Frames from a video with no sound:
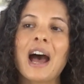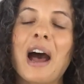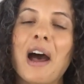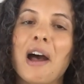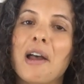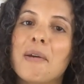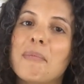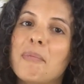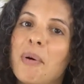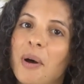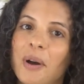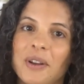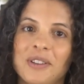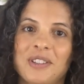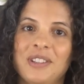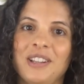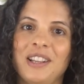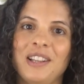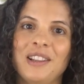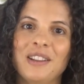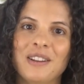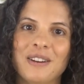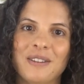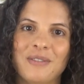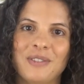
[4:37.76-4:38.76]
I
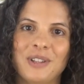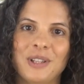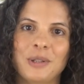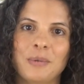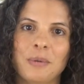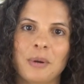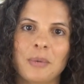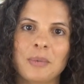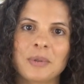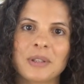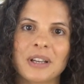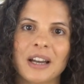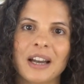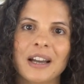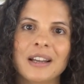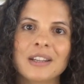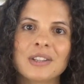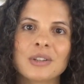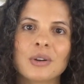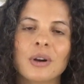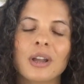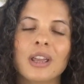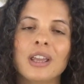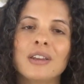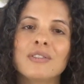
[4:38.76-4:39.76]
personally love this website,
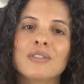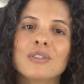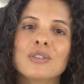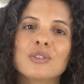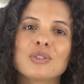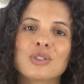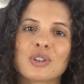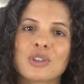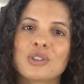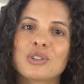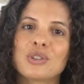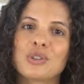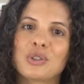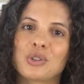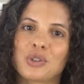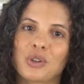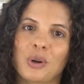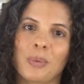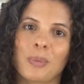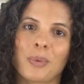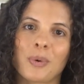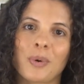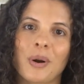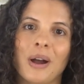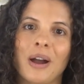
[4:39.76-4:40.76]
so even just to
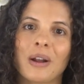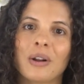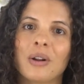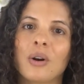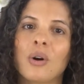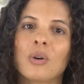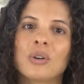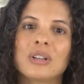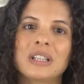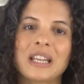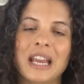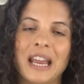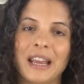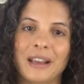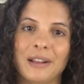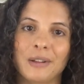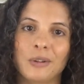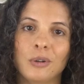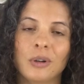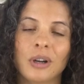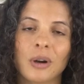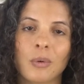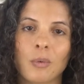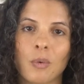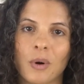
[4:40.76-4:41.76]
shop around or take a
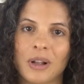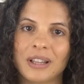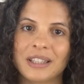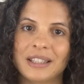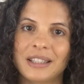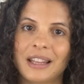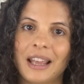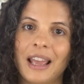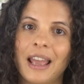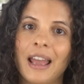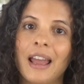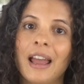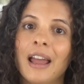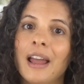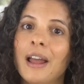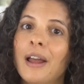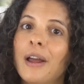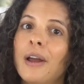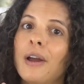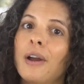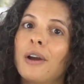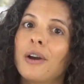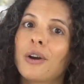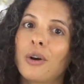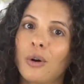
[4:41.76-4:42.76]
look at what's there,
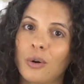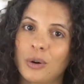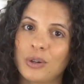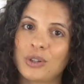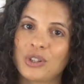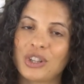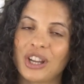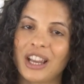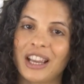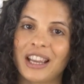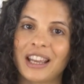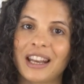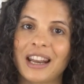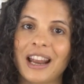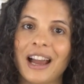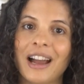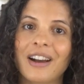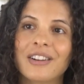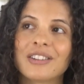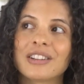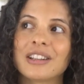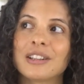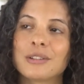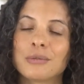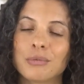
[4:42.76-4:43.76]
Go and check it
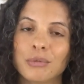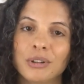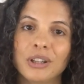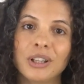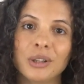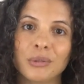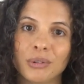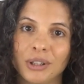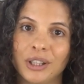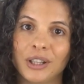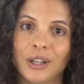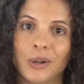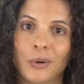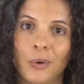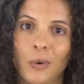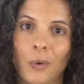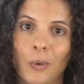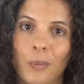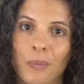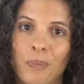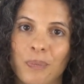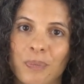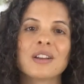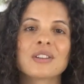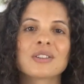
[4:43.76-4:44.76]
out. It's really, really cool.